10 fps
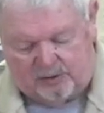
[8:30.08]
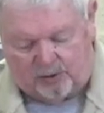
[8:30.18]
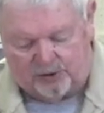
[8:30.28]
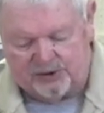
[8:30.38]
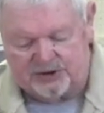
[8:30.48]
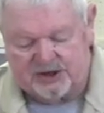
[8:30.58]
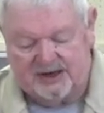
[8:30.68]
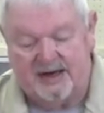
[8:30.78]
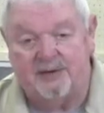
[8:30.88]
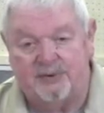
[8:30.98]
Quarter inch
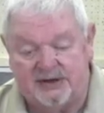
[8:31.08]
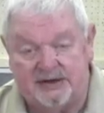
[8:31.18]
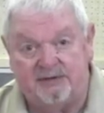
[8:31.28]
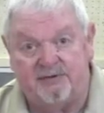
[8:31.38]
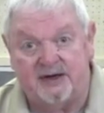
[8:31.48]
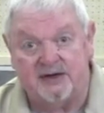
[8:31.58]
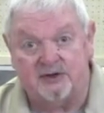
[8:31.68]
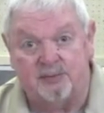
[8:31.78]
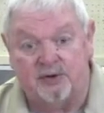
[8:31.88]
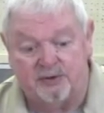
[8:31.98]
MPT
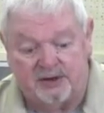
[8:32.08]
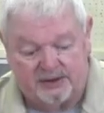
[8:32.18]
fittings on both